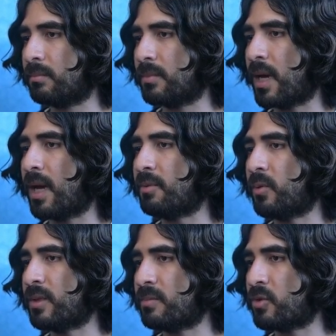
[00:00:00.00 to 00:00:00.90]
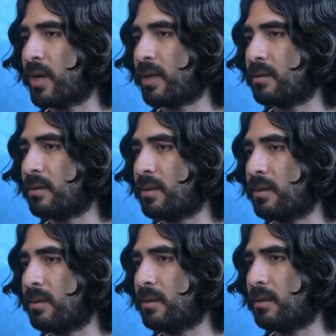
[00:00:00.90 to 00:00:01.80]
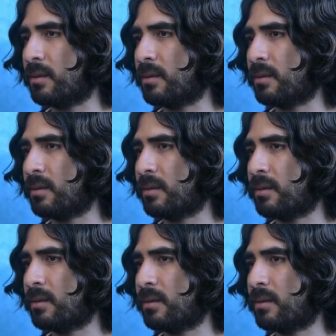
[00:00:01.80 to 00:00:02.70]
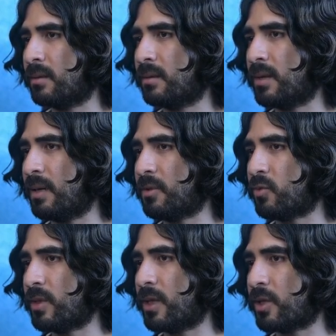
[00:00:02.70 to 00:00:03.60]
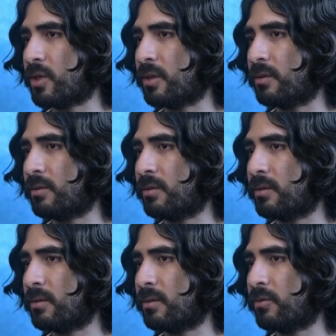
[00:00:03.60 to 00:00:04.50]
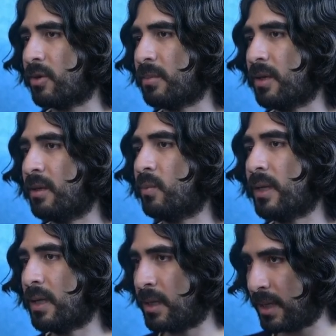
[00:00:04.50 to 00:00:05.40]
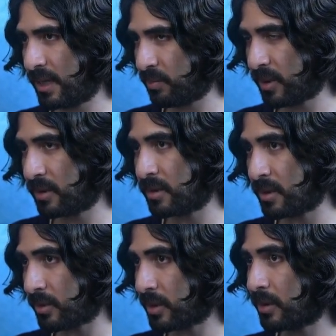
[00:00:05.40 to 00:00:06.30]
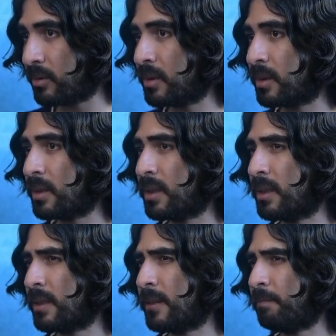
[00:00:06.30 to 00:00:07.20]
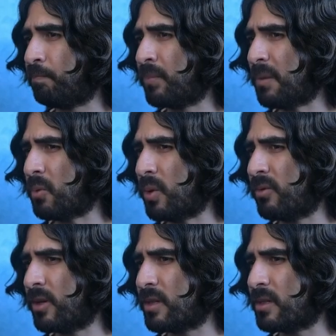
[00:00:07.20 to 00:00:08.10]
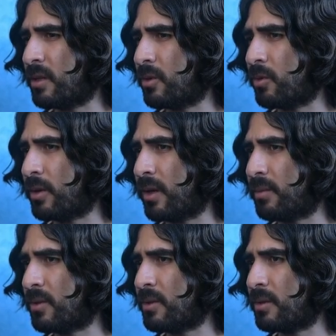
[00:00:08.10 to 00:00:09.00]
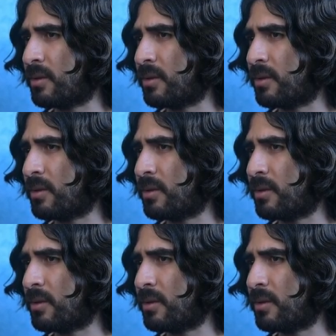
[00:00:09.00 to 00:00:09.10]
But we subtract the damage reduction from it, and then we clamp it to 0. But we've already set ogre damage.